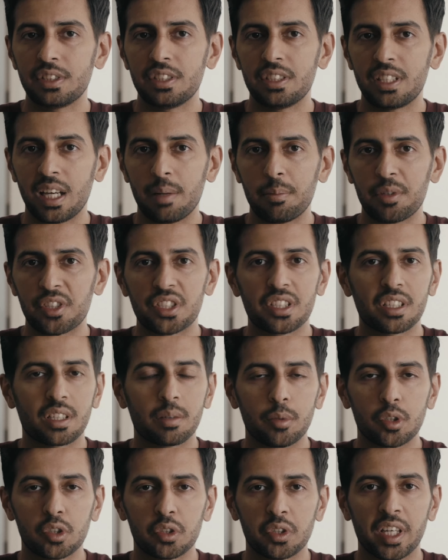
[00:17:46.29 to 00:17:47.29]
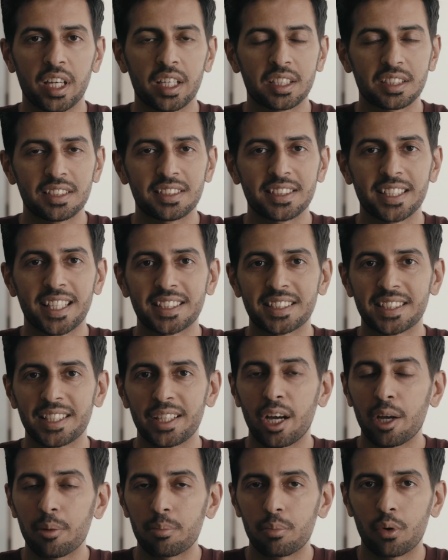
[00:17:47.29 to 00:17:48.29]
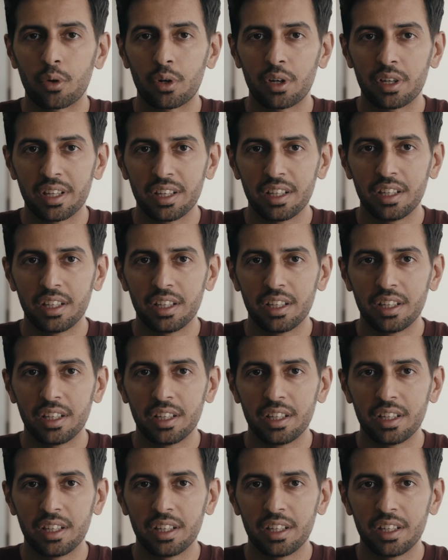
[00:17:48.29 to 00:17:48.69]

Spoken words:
to damage the Komodo X's SDI port.